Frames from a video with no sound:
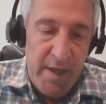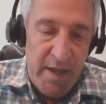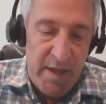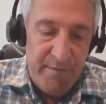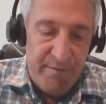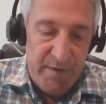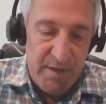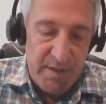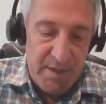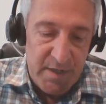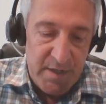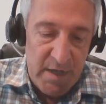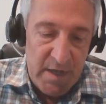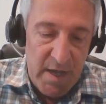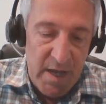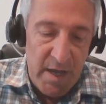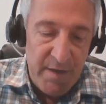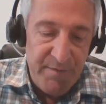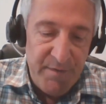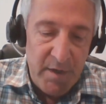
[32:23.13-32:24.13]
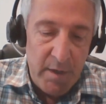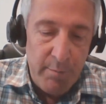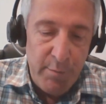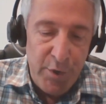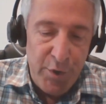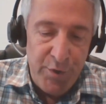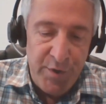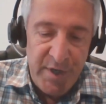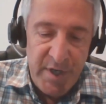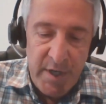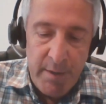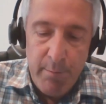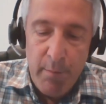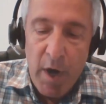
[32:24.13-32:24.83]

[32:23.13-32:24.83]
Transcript: If it's an FWD